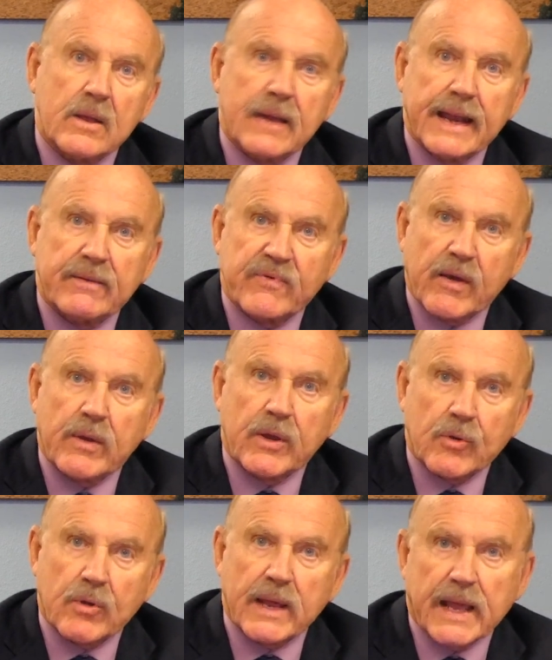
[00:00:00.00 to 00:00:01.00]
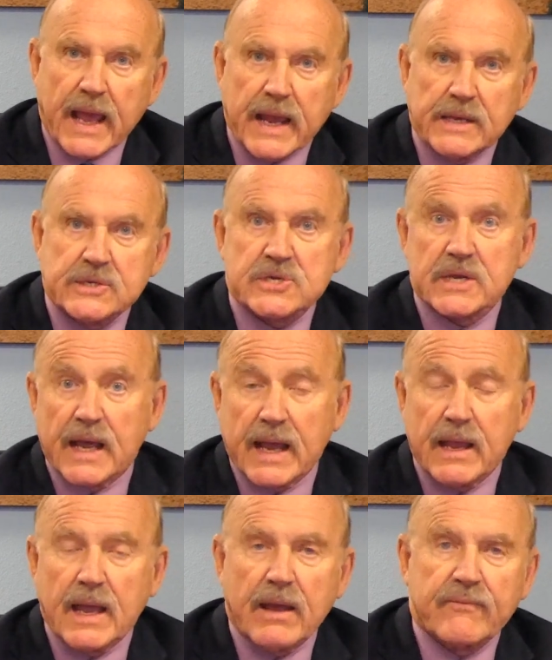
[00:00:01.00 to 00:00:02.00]
at a very early age, and
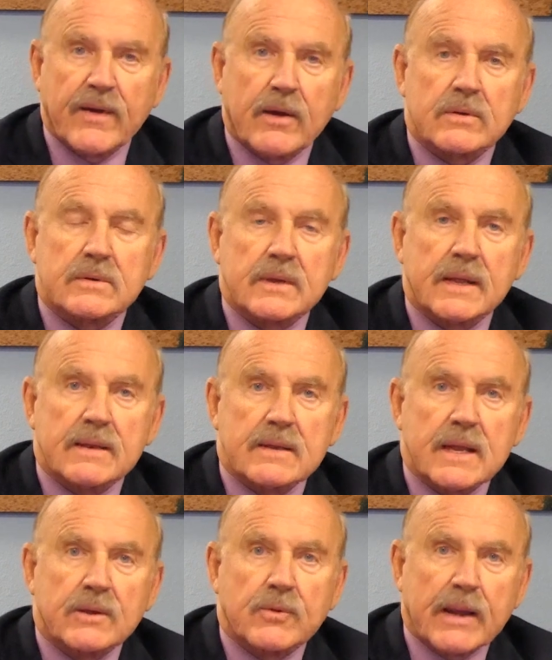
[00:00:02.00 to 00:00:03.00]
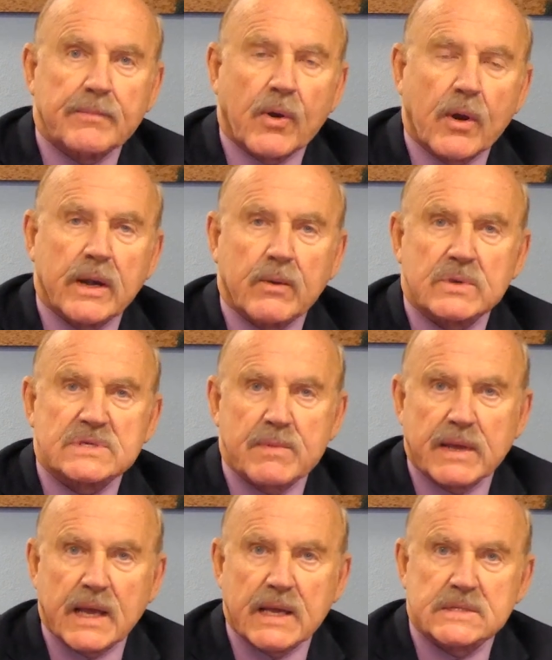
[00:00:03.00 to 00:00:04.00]
I felt in great part it was
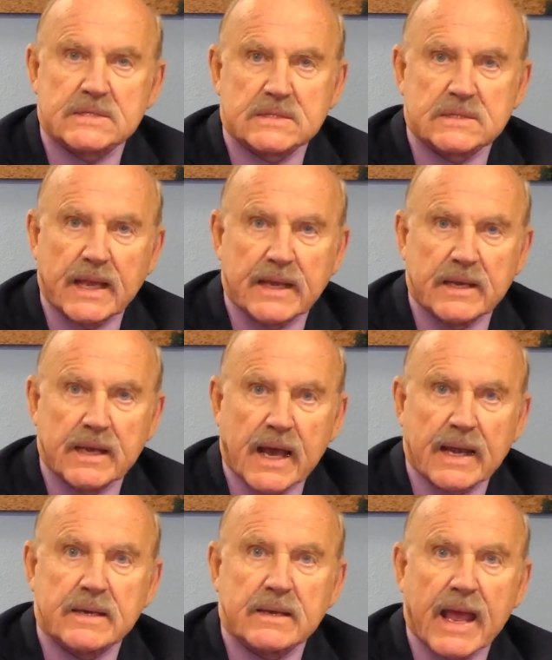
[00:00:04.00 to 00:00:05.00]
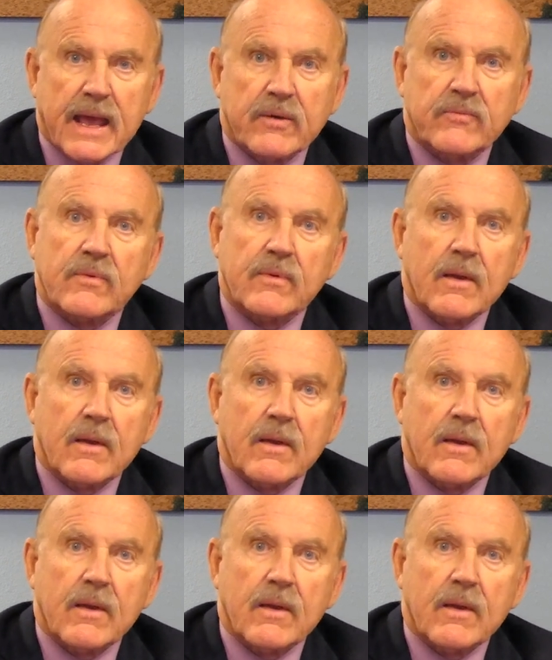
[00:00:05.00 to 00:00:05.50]
because they did not have